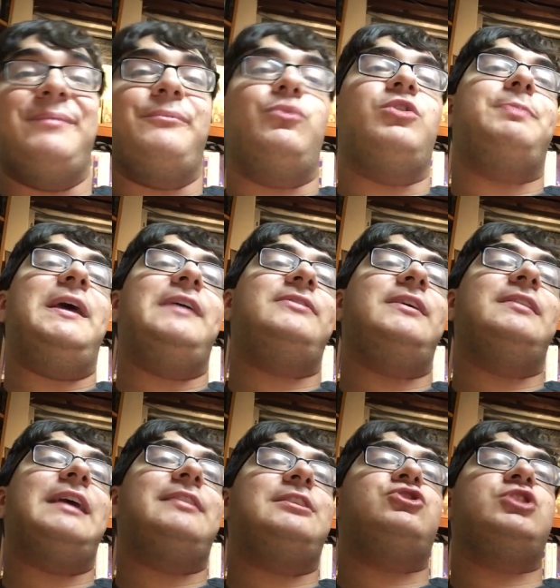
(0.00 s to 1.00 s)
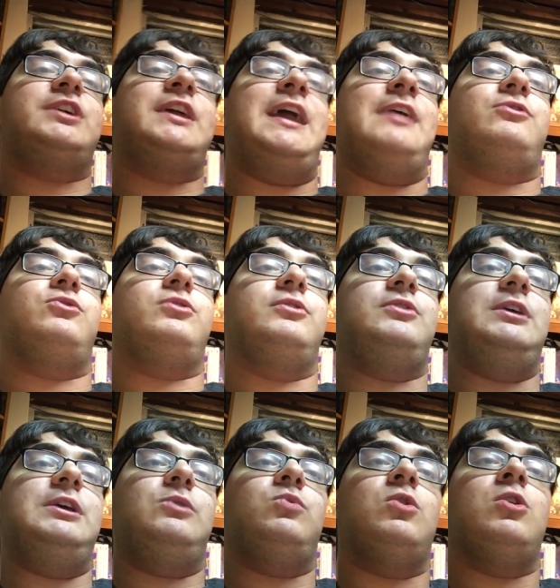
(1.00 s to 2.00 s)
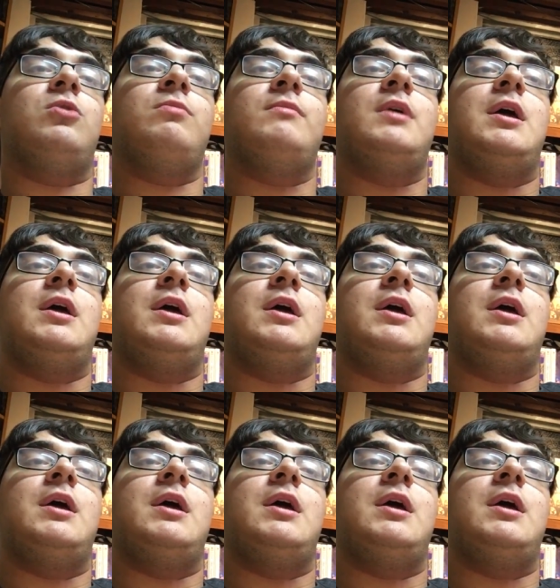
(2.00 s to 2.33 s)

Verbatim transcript: was basically that they should cancel the sequel.